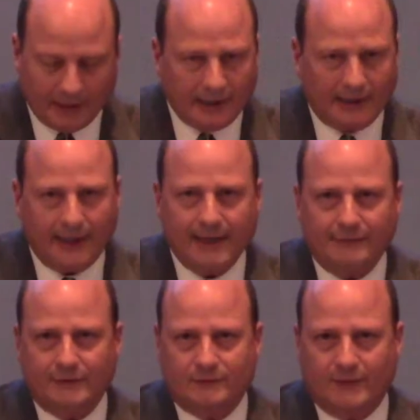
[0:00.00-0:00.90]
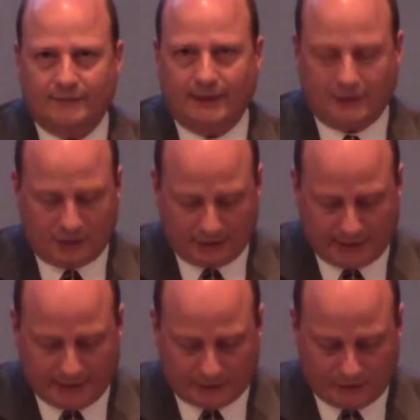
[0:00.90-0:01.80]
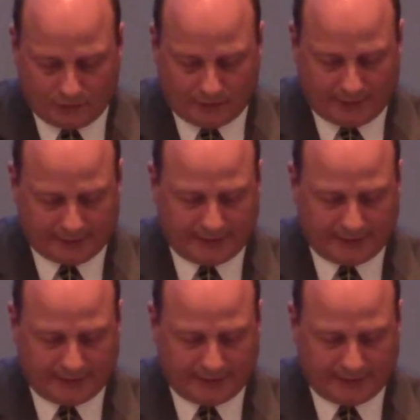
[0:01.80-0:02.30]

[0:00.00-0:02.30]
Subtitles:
And I had this revelation the last 2 weeks,